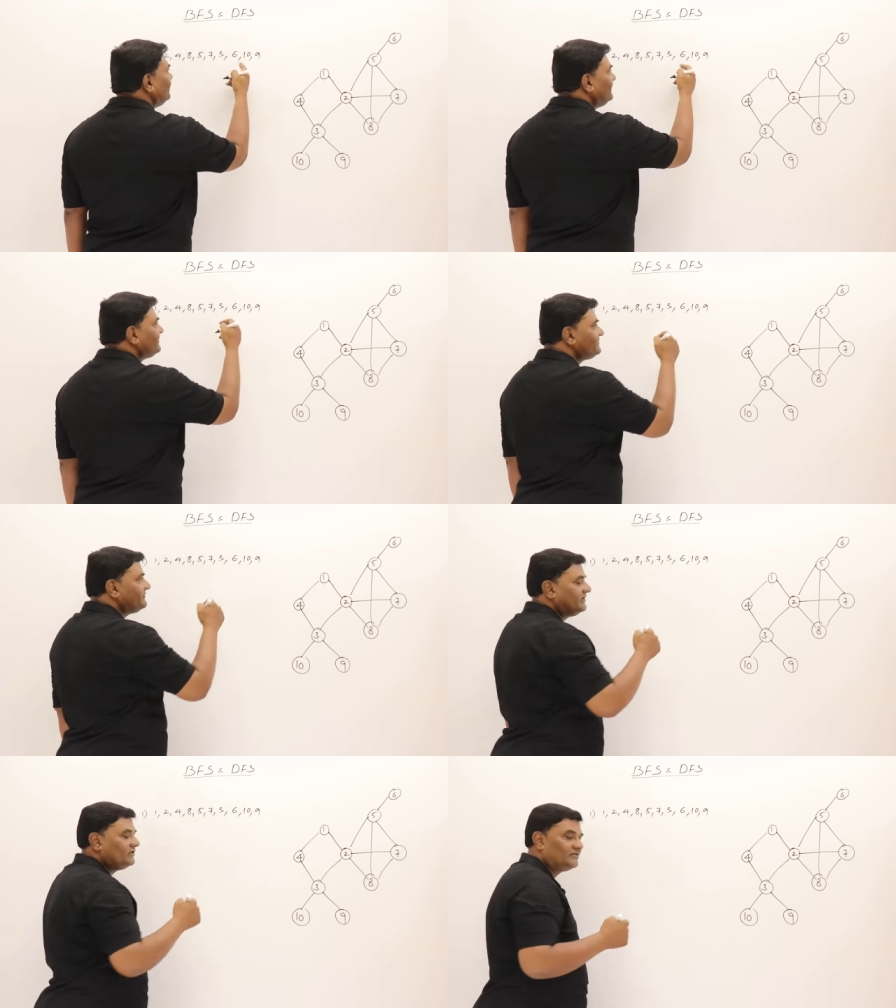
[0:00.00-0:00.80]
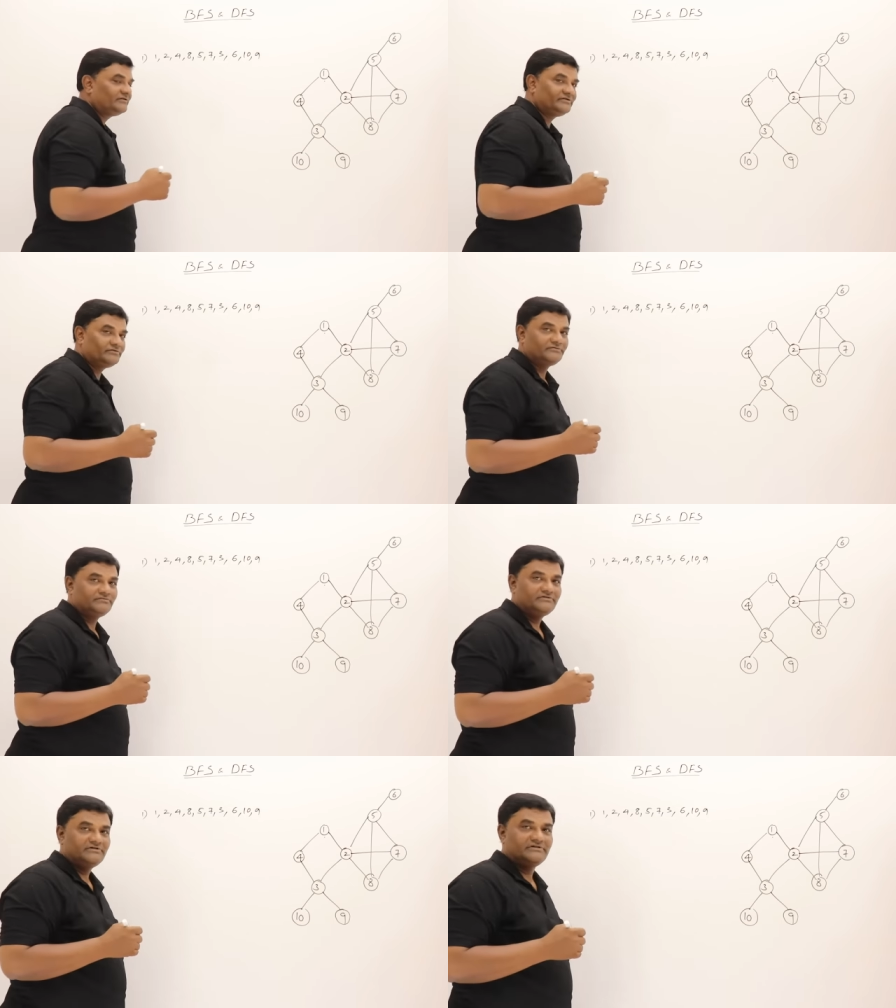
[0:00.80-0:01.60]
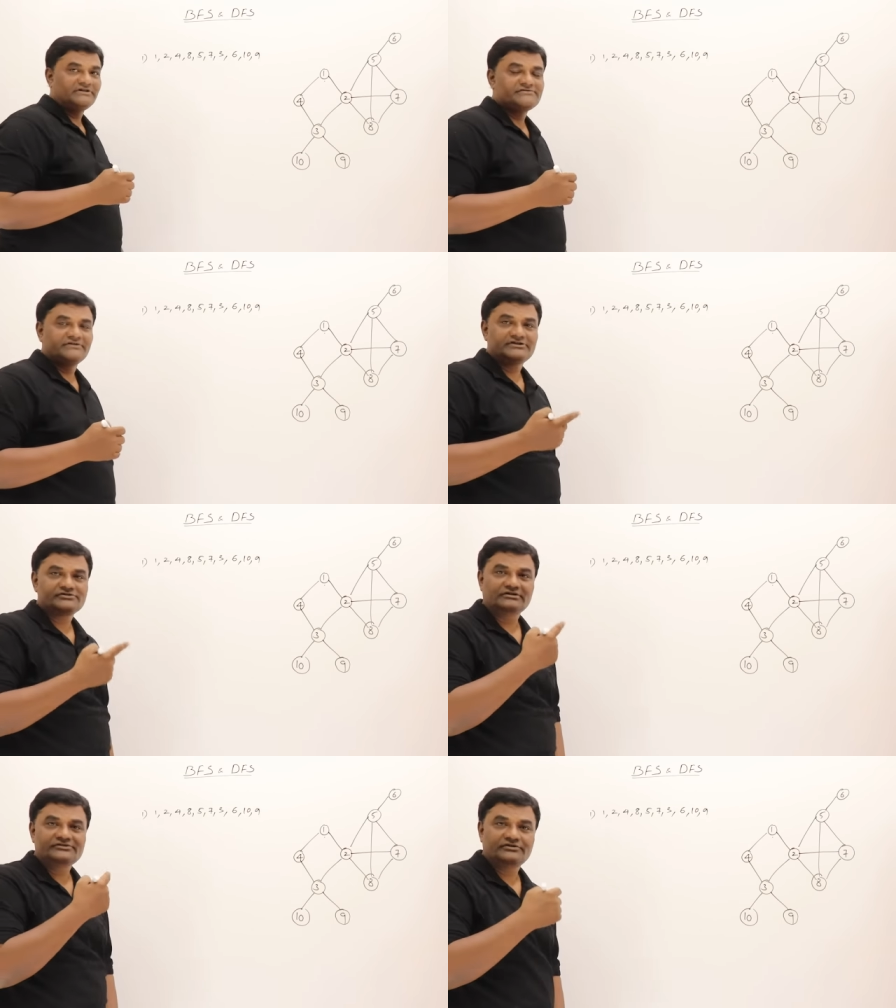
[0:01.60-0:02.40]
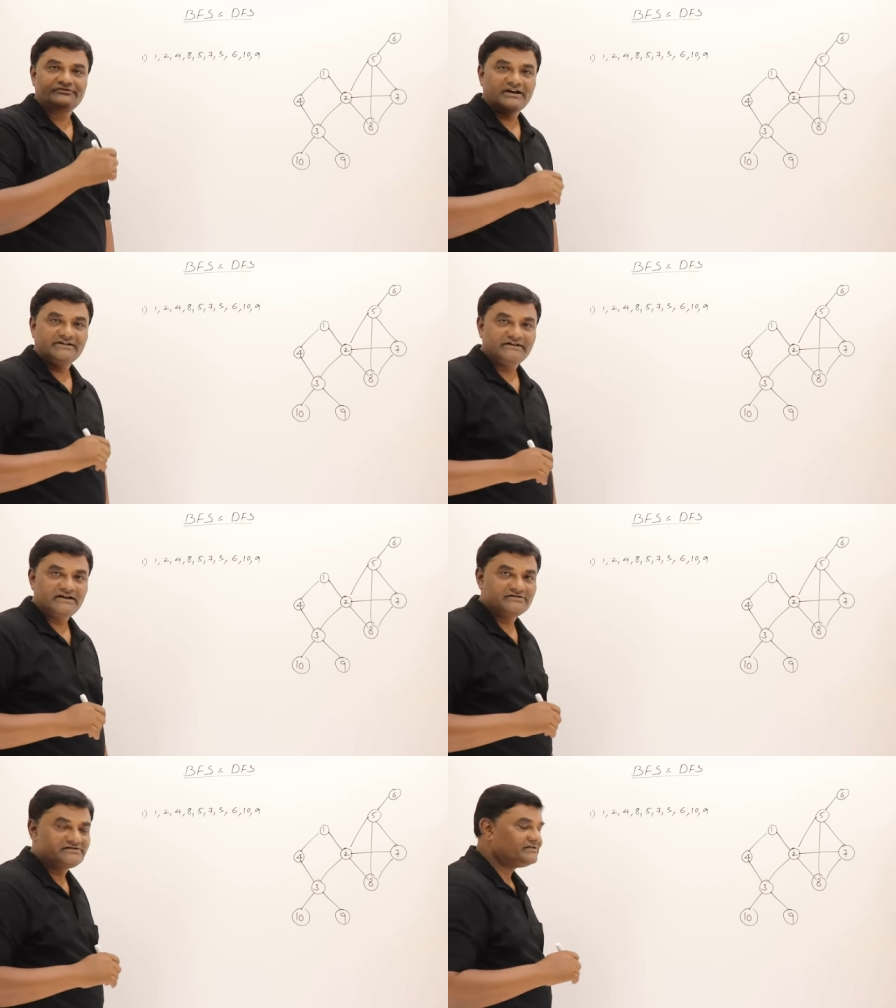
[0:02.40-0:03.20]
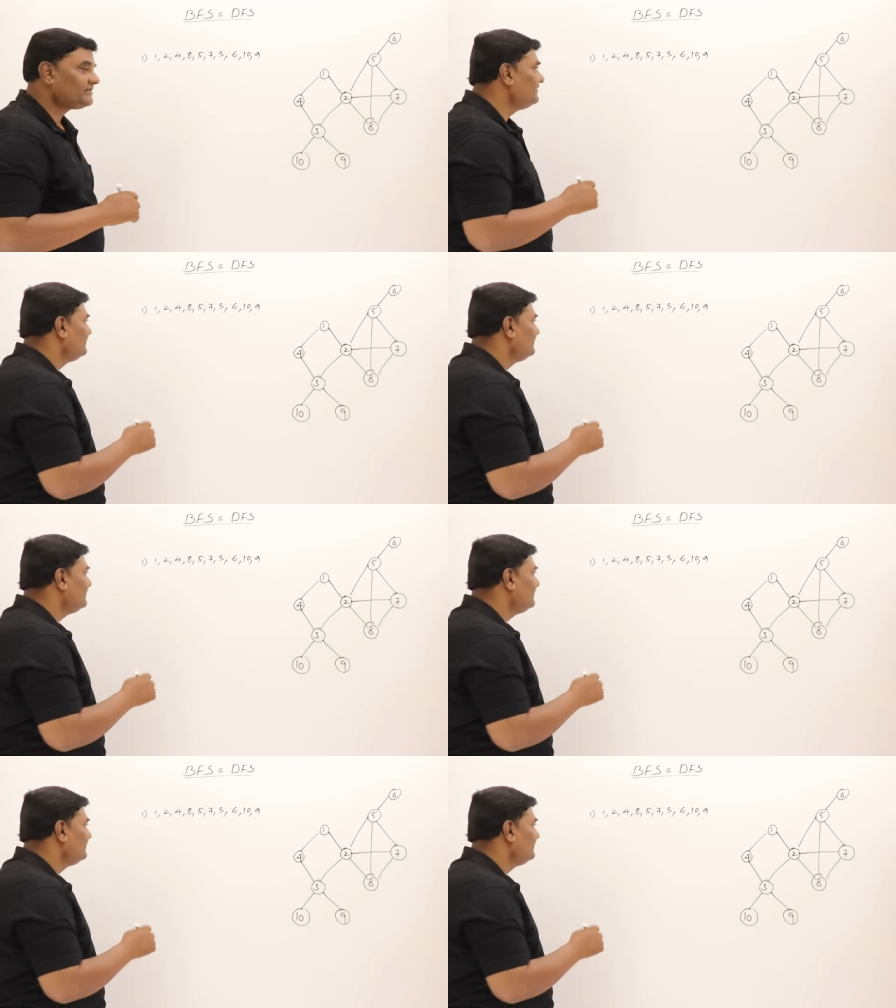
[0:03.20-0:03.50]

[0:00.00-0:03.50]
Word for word: This is one also. This one is also a valid answer.